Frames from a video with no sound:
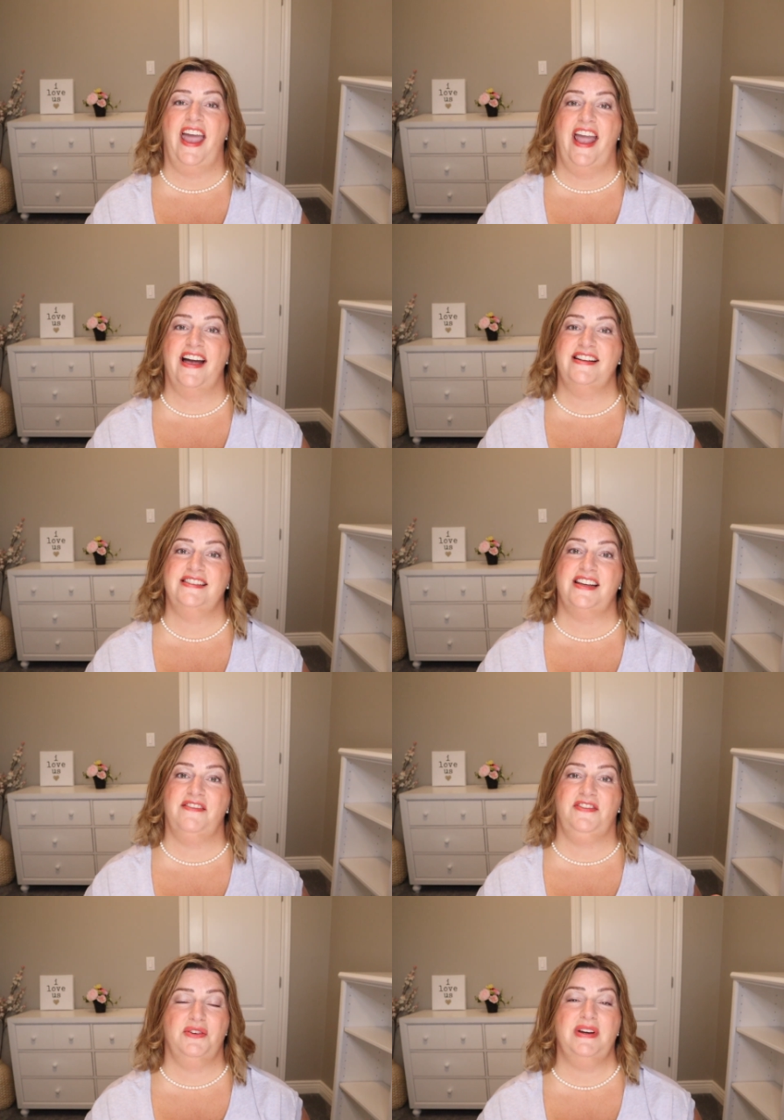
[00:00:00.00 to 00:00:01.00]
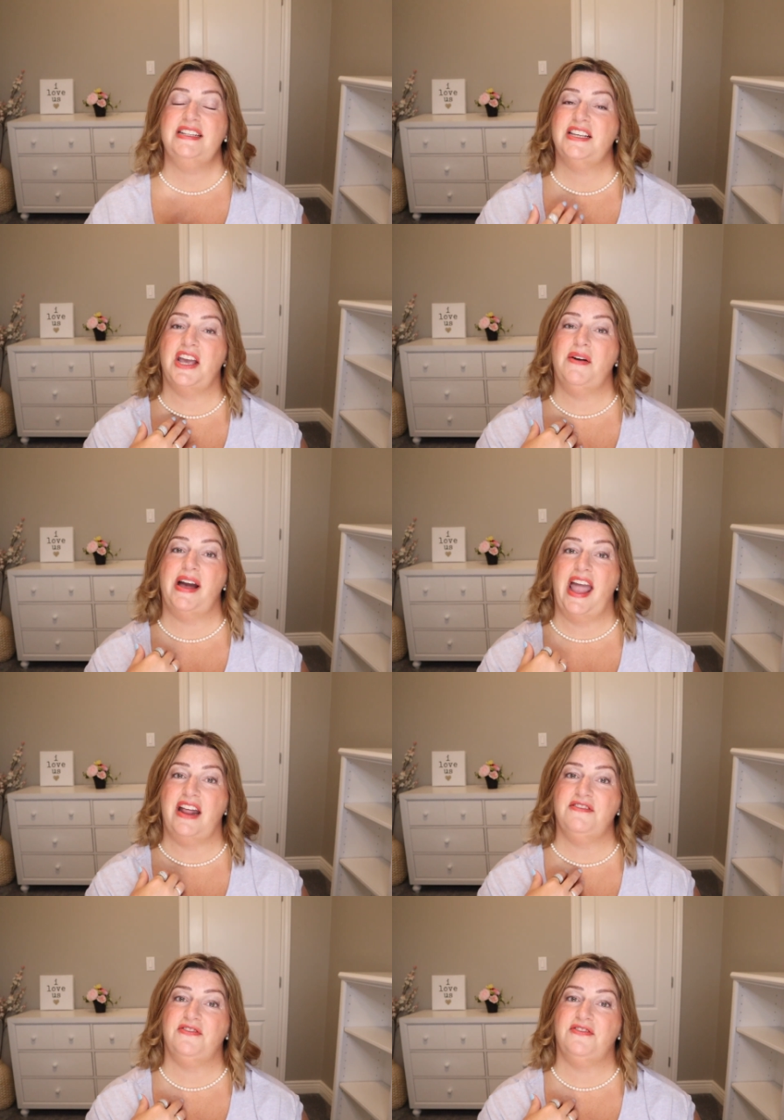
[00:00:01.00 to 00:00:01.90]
And a few weeks ago I had a